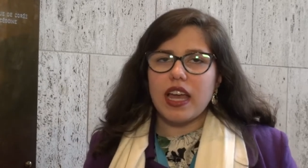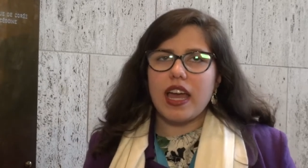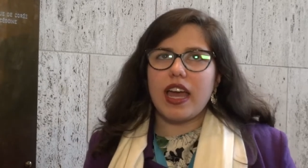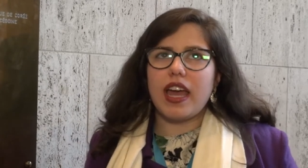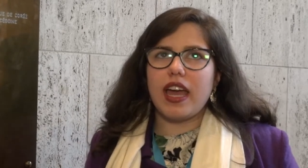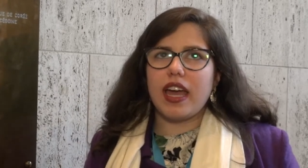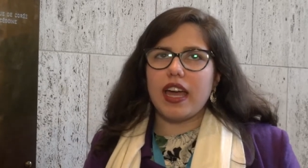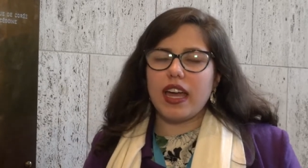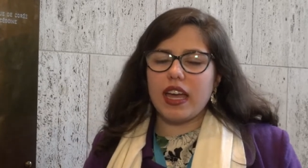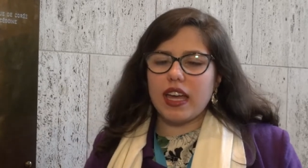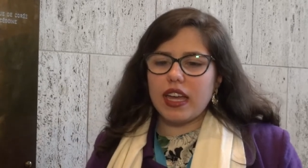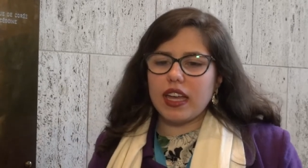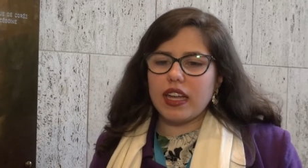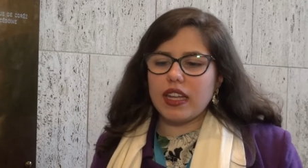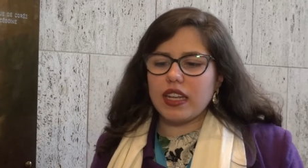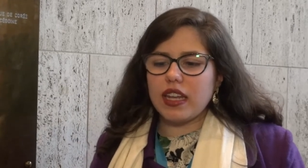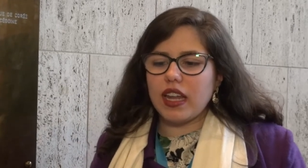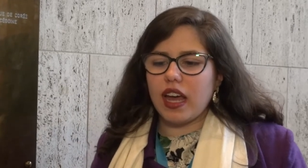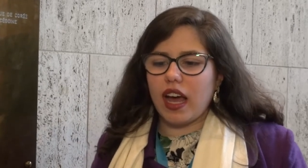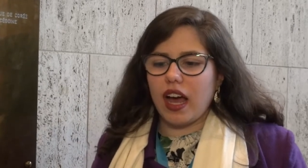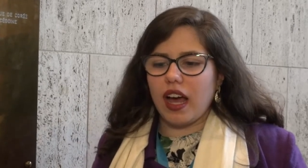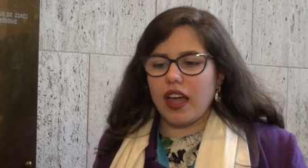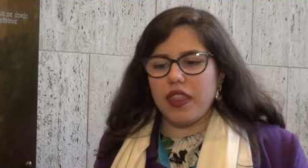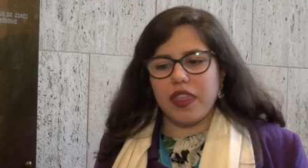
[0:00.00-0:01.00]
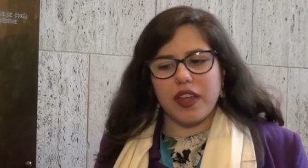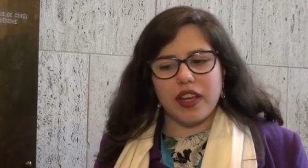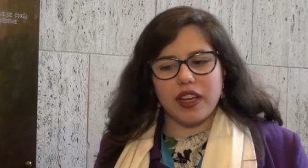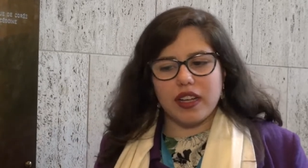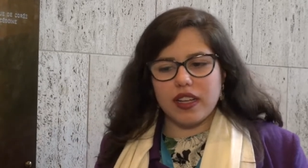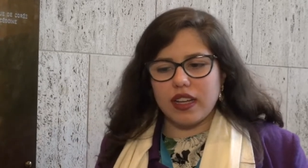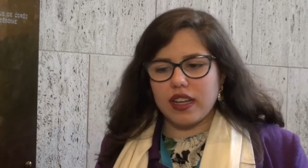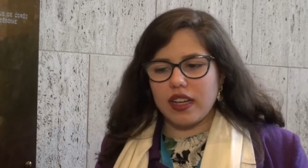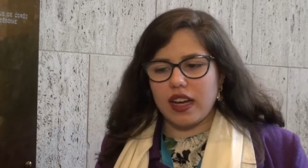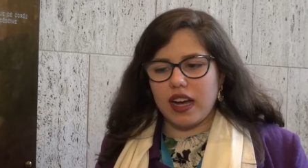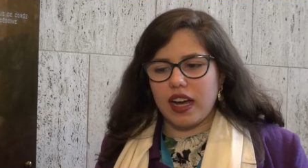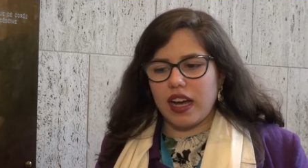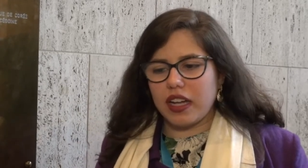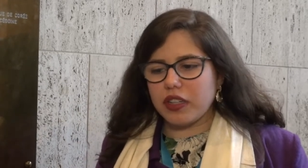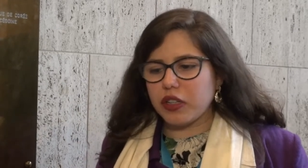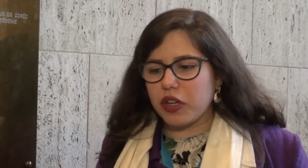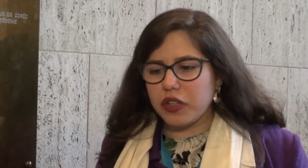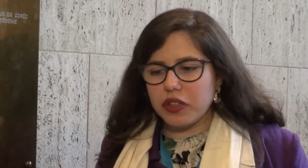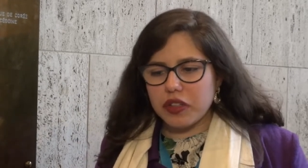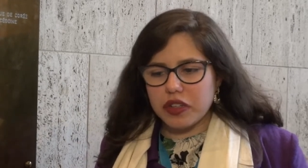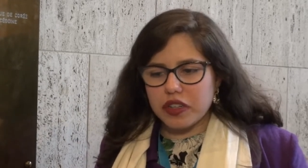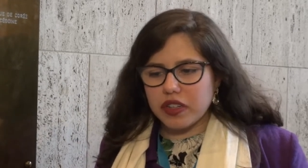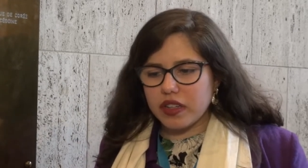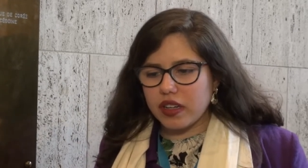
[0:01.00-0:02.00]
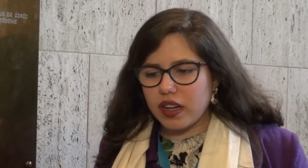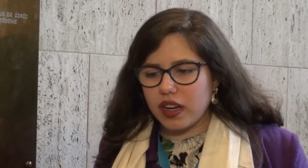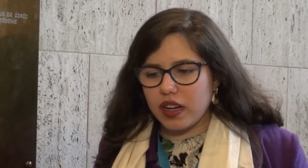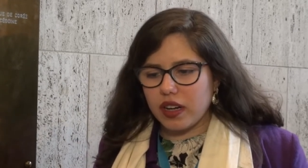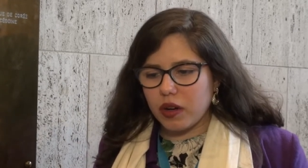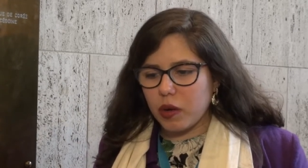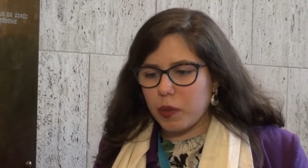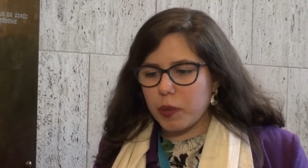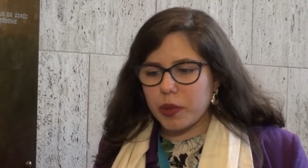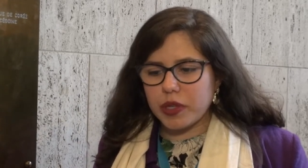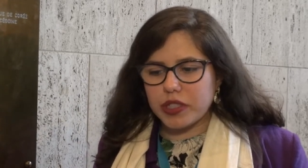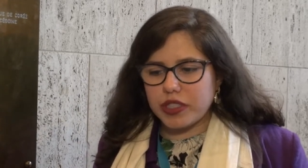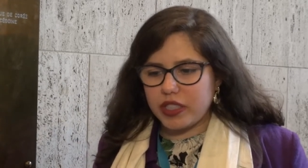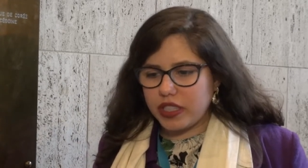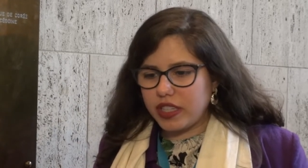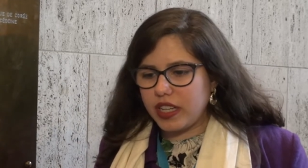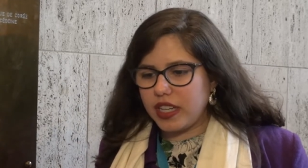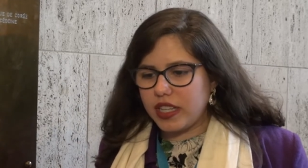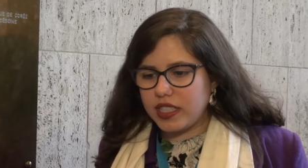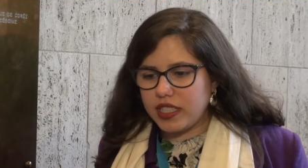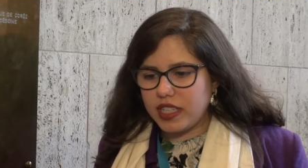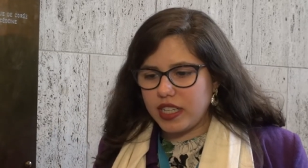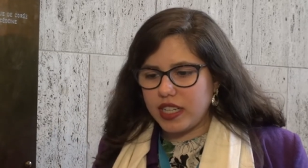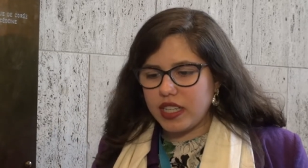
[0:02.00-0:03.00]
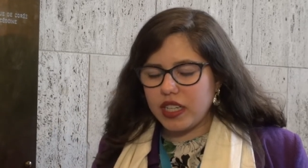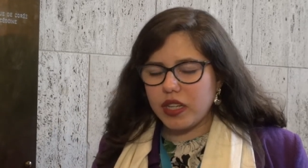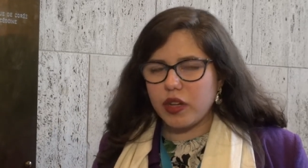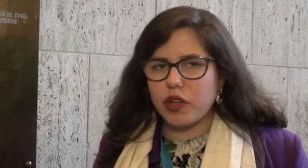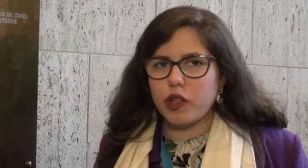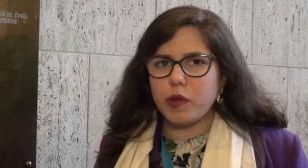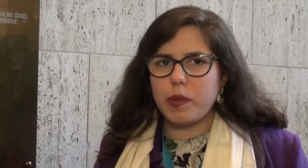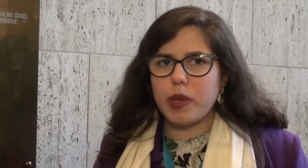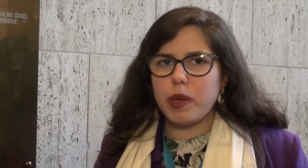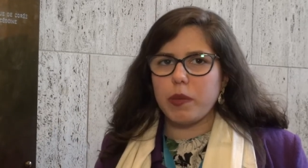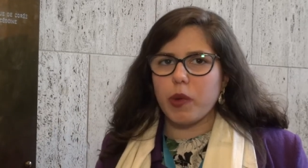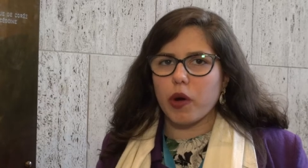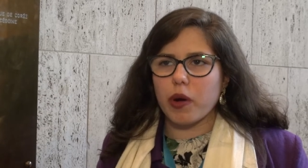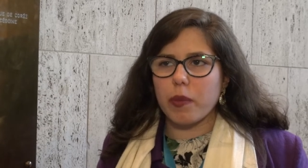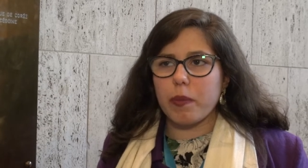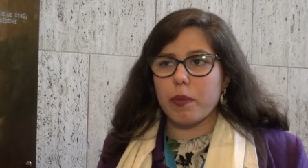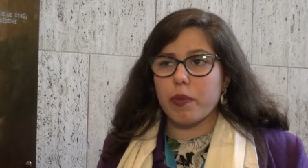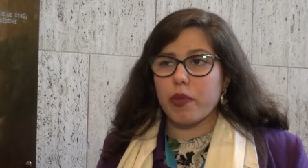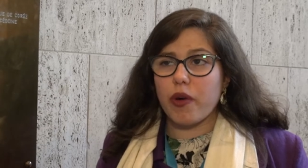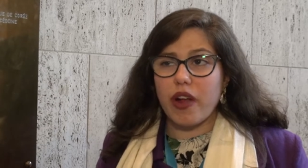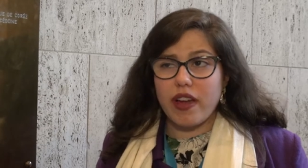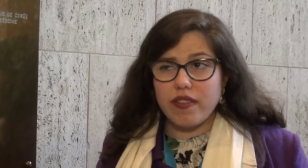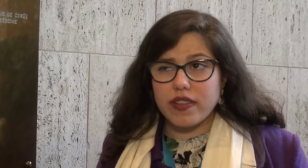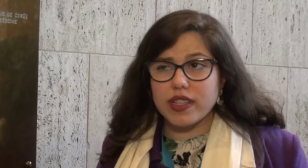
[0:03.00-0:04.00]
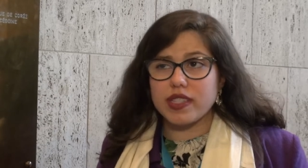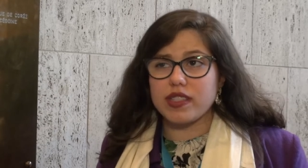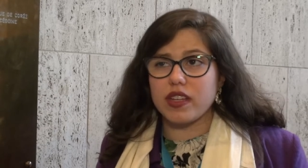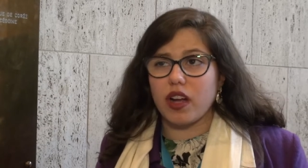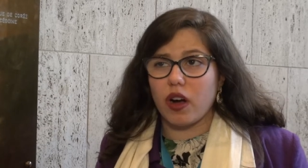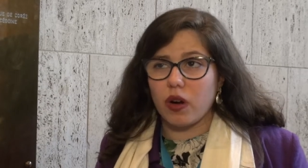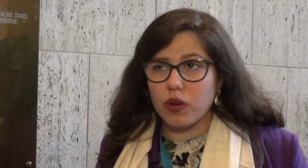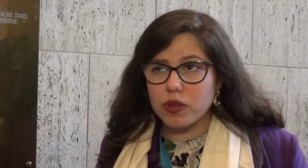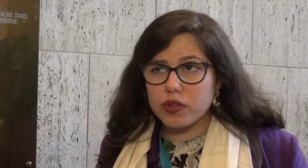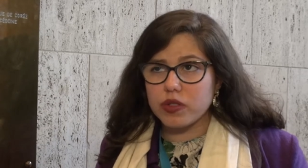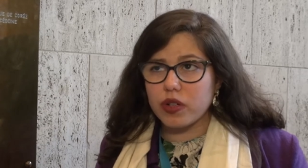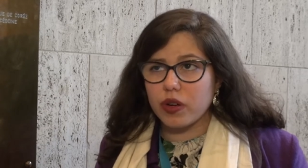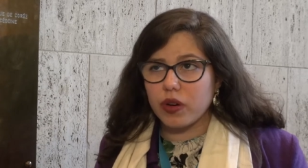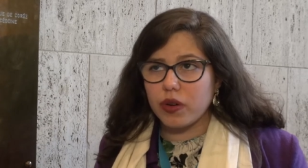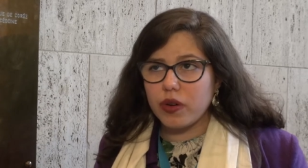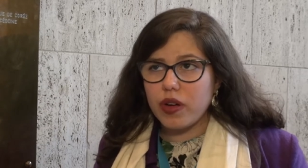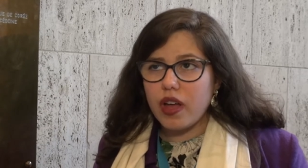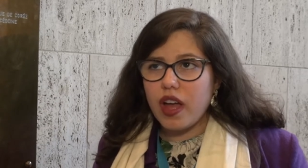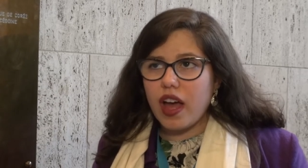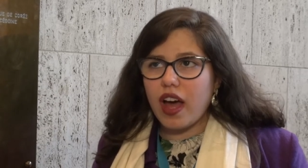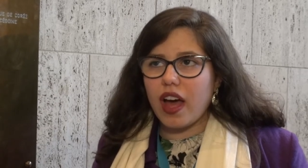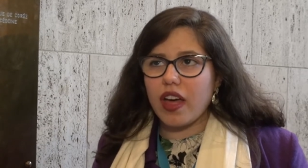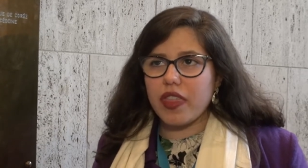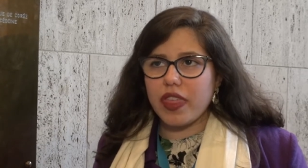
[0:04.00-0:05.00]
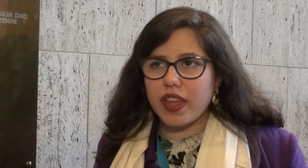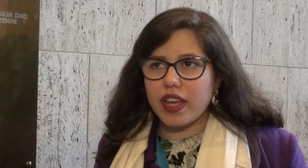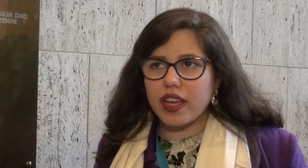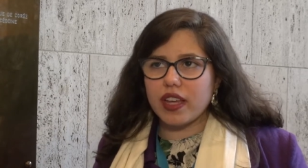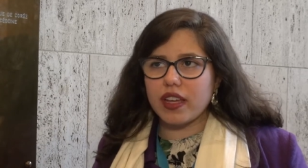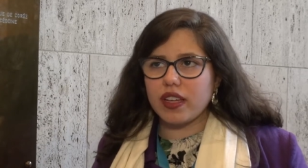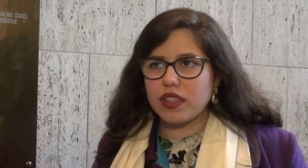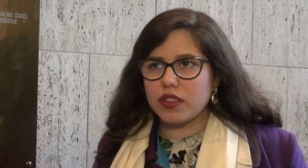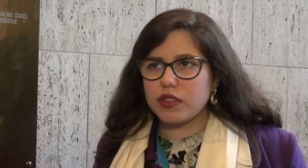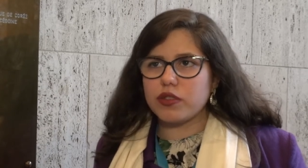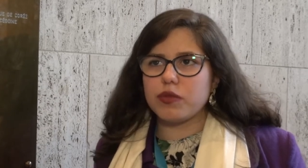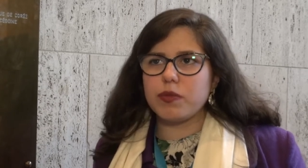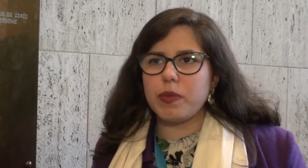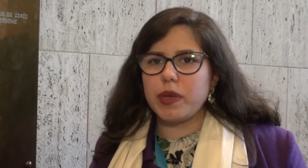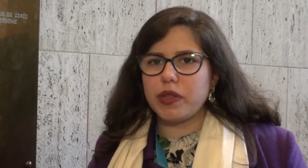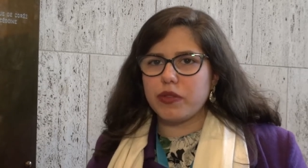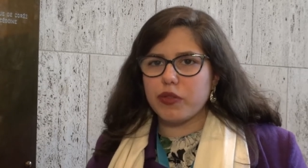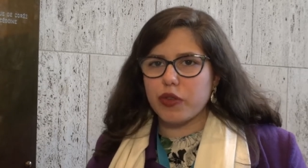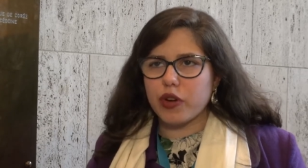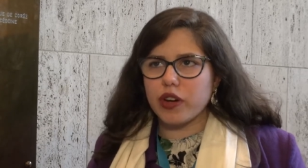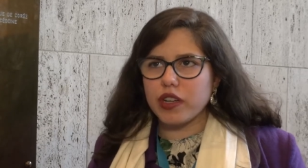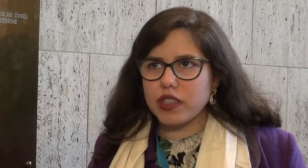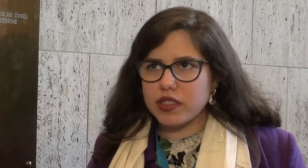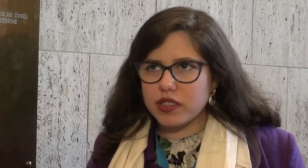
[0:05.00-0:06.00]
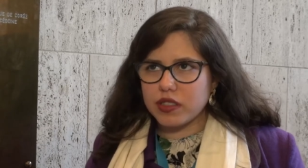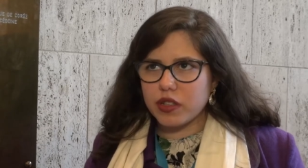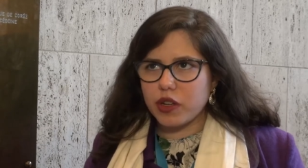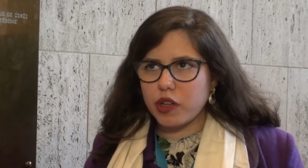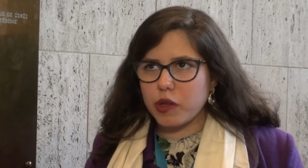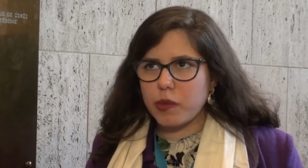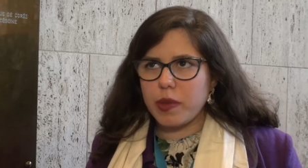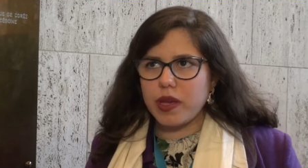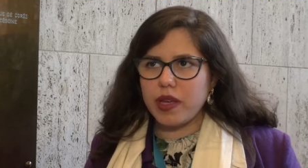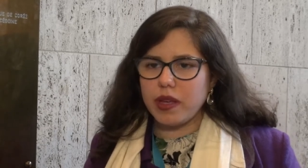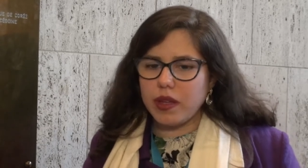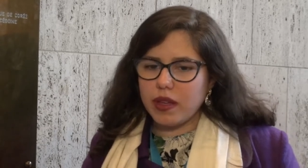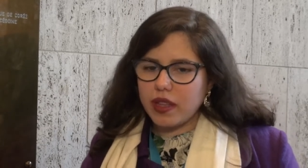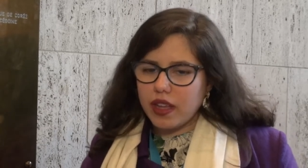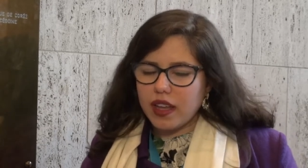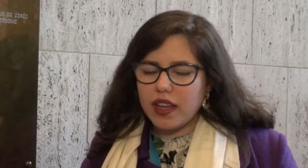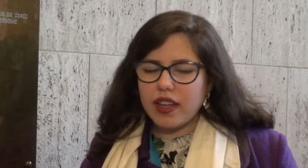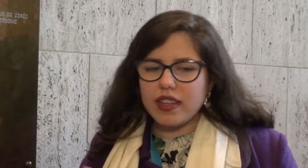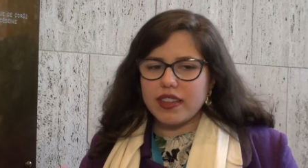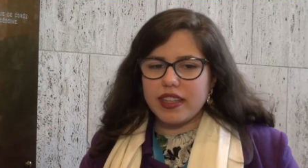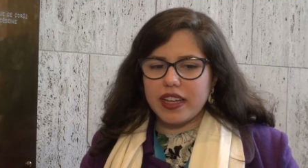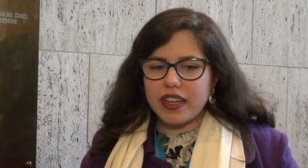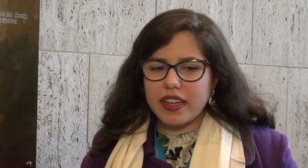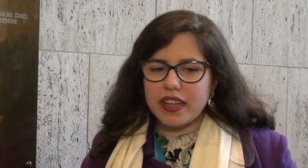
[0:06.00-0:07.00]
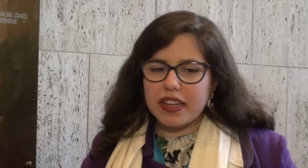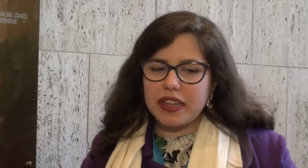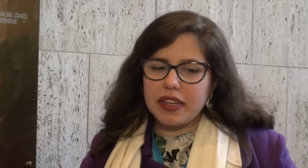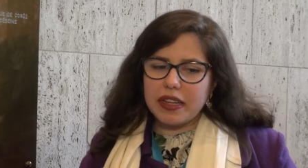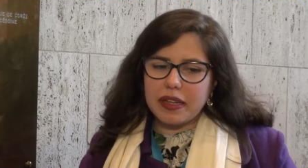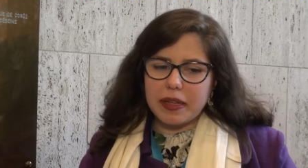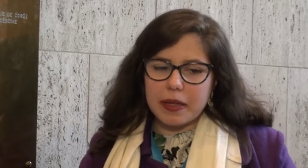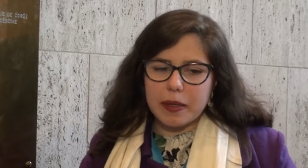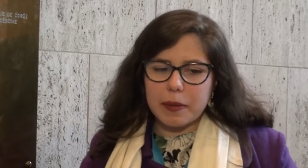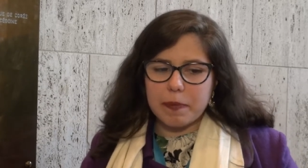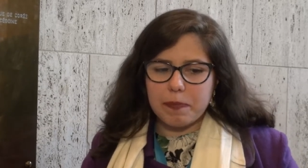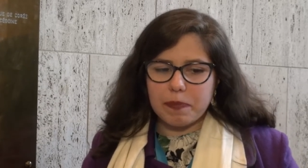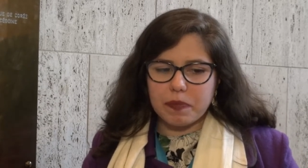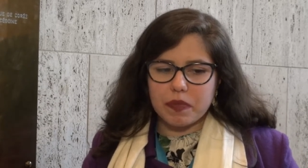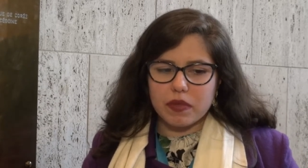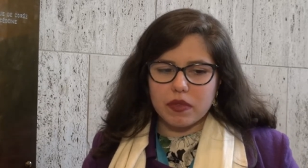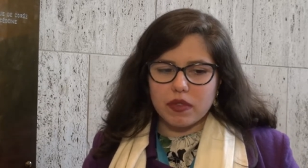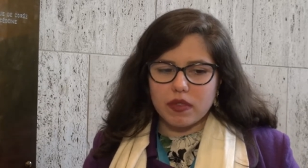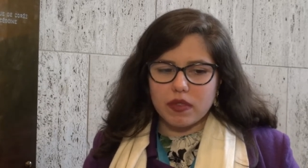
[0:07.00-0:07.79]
And I think another uh, opportunity could be more privacy also. I think uh, be trust could be the,